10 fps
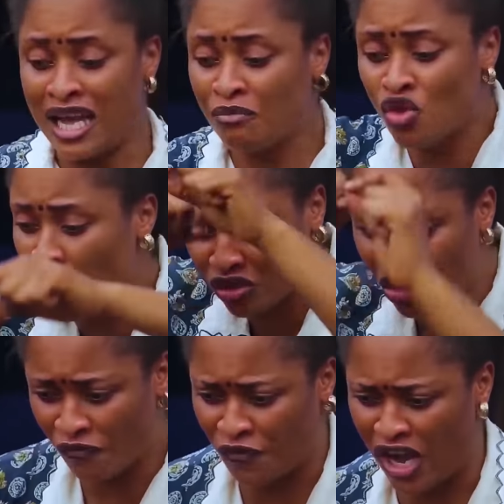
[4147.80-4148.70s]
I am not
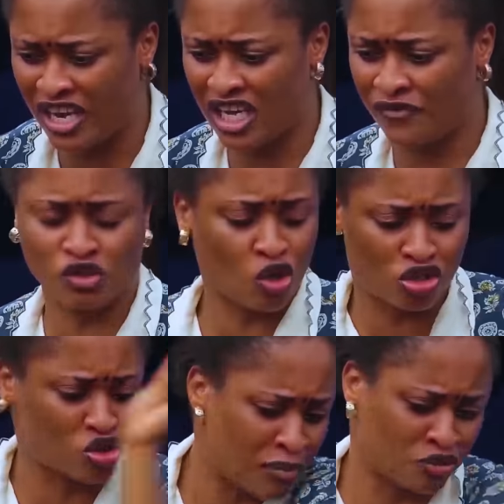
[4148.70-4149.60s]
known for any evil,
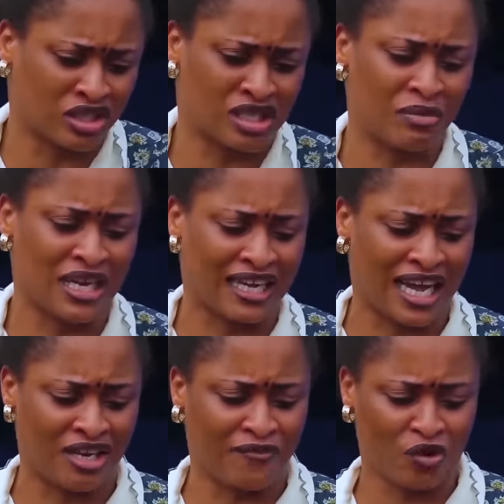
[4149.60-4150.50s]
so stop treating me
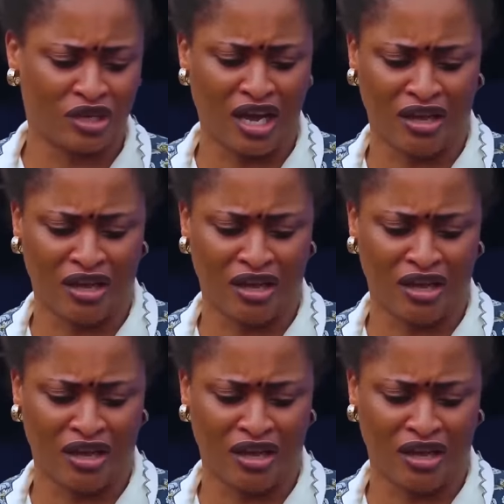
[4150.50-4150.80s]
like an evil